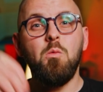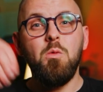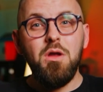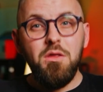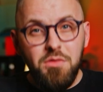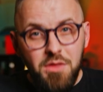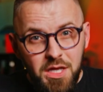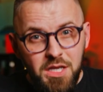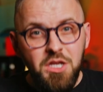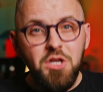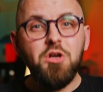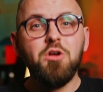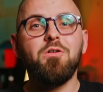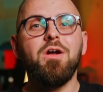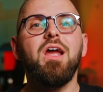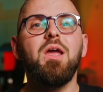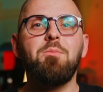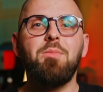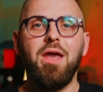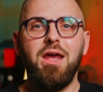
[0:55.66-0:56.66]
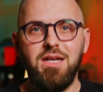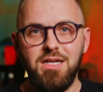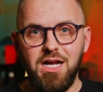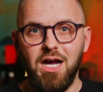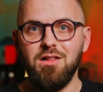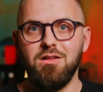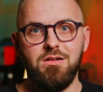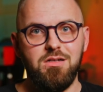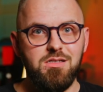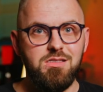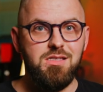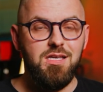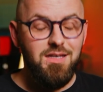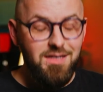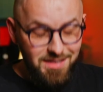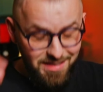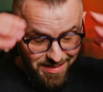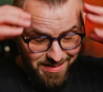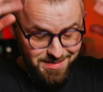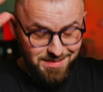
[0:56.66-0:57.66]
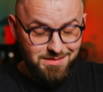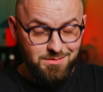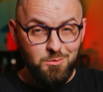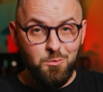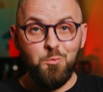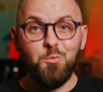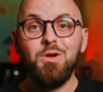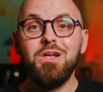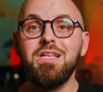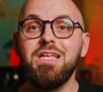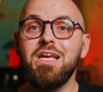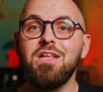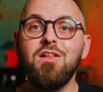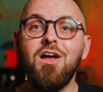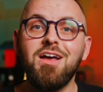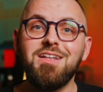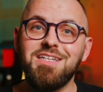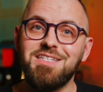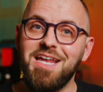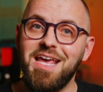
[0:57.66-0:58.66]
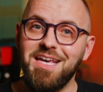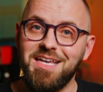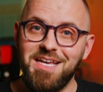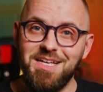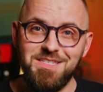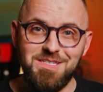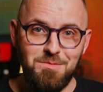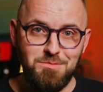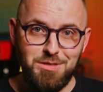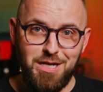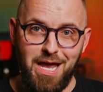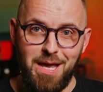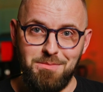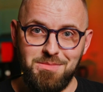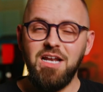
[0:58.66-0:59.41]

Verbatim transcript: within your gray paint colors. It's really a lot to take in sometimes.